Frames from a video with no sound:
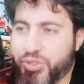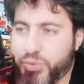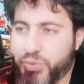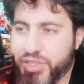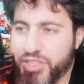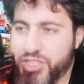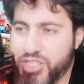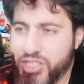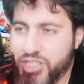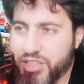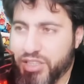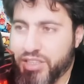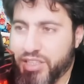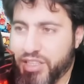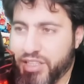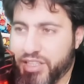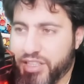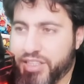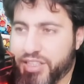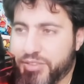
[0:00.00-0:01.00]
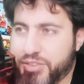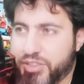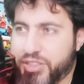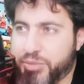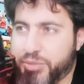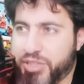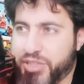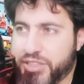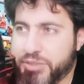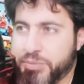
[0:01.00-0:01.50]
want to shield
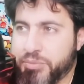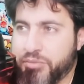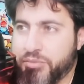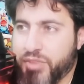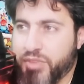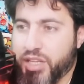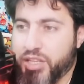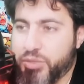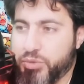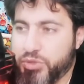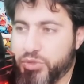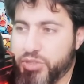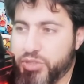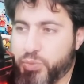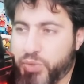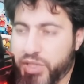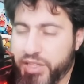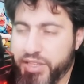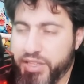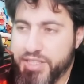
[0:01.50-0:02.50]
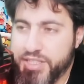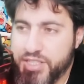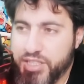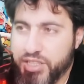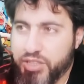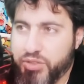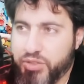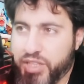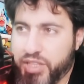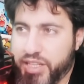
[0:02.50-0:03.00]
the bait. We won the
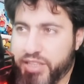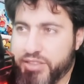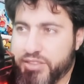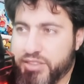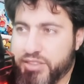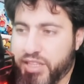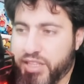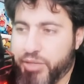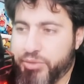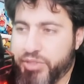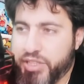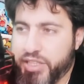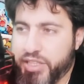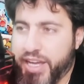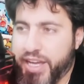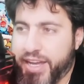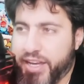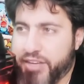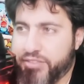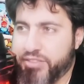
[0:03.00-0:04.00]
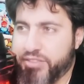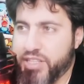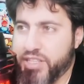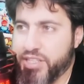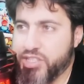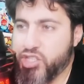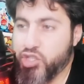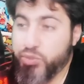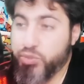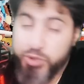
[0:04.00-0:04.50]
0, and now they have
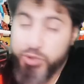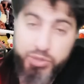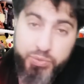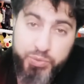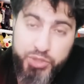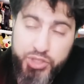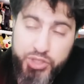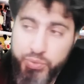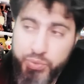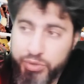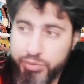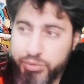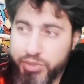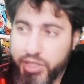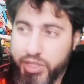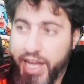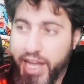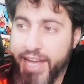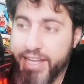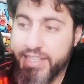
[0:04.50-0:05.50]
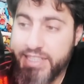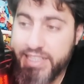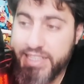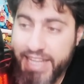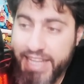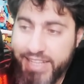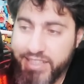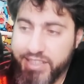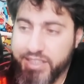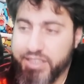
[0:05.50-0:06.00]
the superior, which will
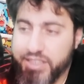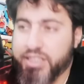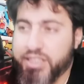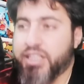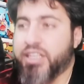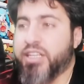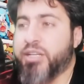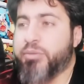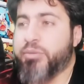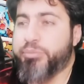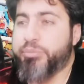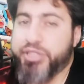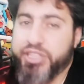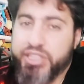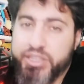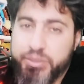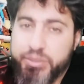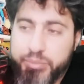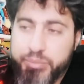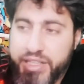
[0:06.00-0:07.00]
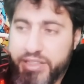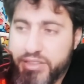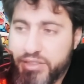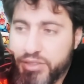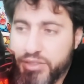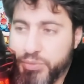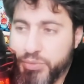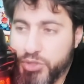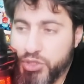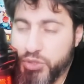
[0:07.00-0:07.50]
gladly be
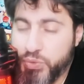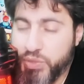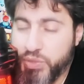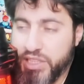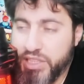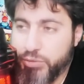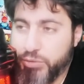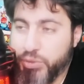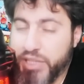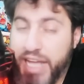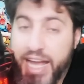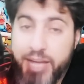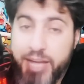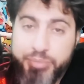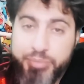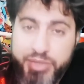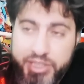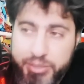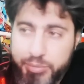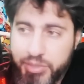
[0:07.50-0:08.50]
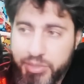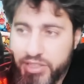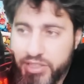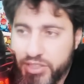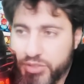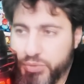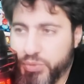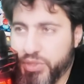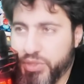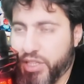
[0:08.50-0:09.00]
met, which we will happily meet
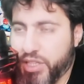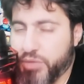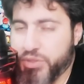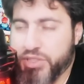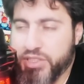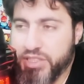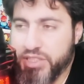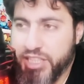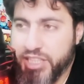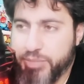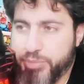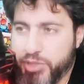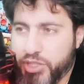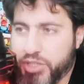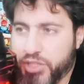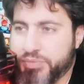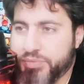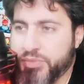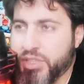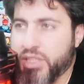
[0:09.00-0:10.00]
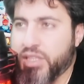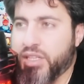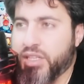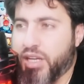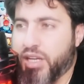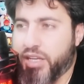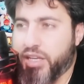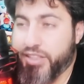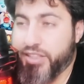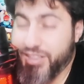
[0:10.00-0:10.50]
it with our Drapion.
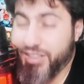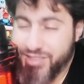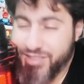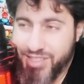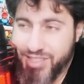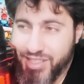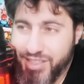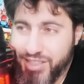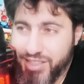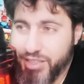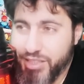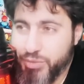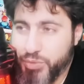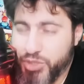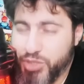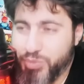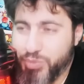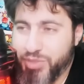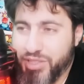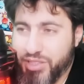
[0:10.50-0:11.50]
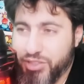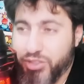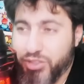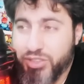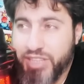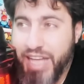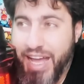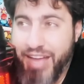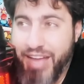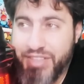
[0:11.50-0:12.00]
They are staying in, which means they
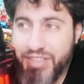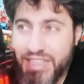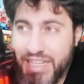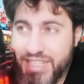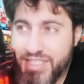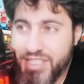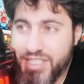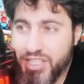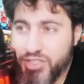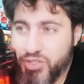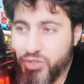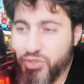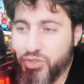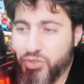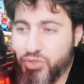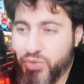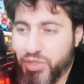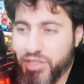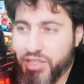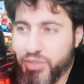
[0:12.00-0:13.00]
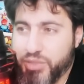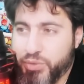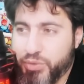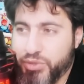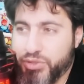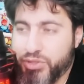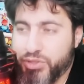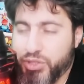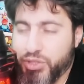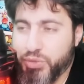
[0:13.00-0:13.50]
don't have an answer, so usually they will
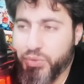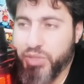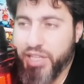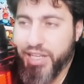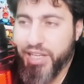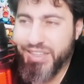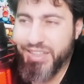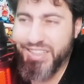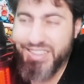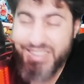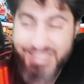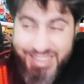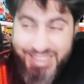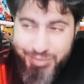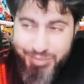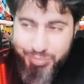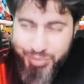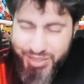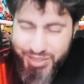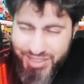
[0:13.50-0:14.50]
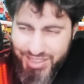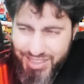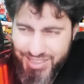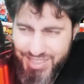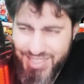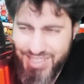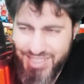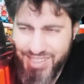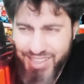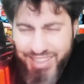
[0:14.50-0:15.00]
throw and then dip, but they
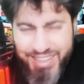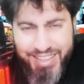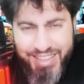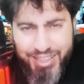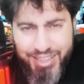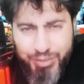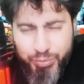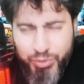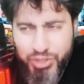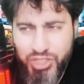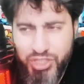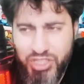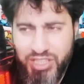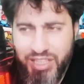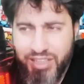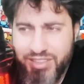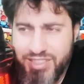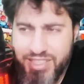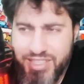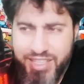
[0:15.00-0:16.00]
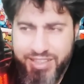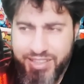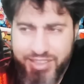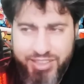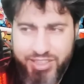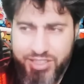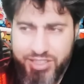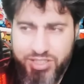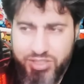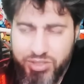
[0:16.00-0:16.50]
are staying in, which tells that they
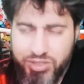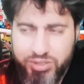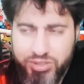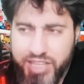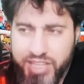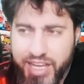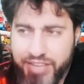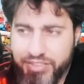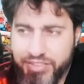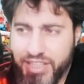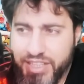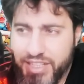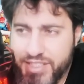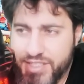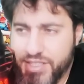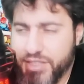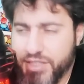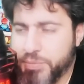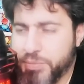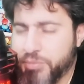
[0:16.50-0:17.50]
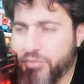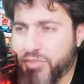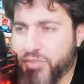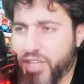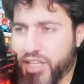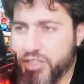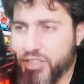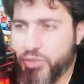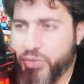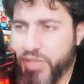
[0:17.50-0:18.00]
just don't have an answer.
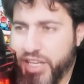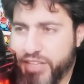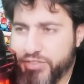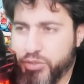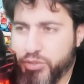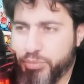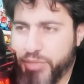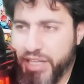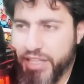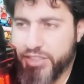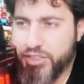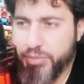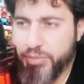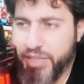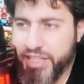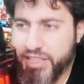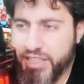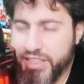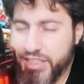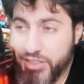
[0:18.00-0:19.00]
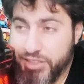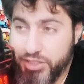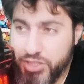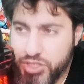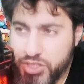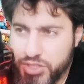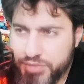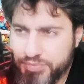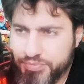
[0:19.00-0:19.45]
I think we have to back-to-back a crunch